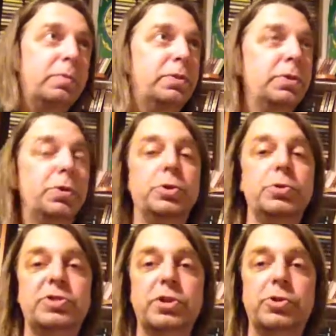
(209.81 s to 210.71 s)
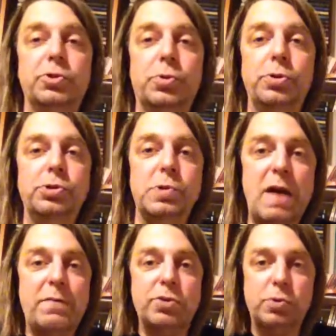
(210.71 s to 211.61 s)
You're using a sword, you
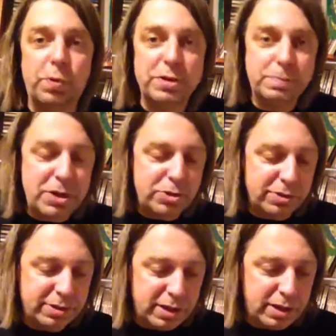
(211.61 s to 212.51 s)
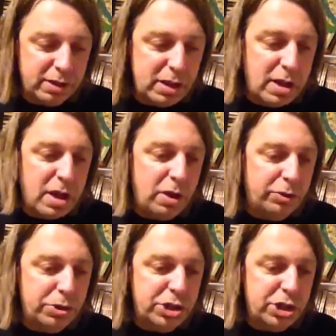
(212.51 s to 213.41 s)
have a sword special skill on
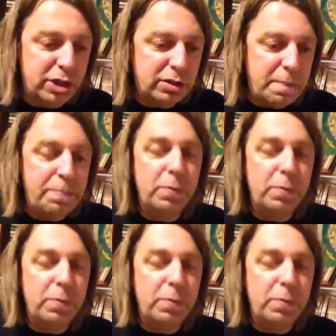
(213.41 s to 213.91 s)
your sheet.